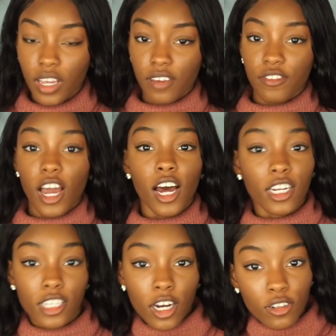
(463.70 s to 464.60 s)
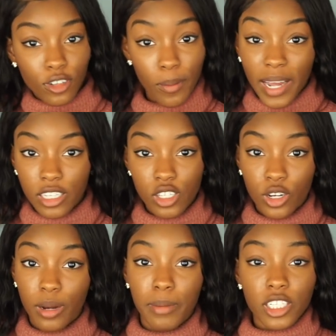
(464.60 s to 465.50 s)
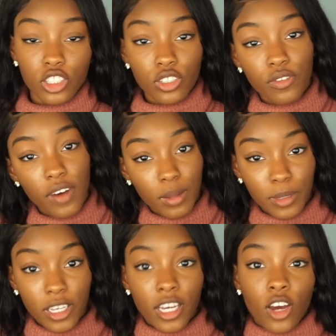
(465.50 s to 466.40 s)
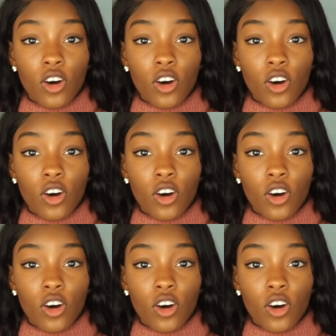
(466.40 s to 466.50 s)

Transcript: if y'all don't know my Instagram, make sure you follow me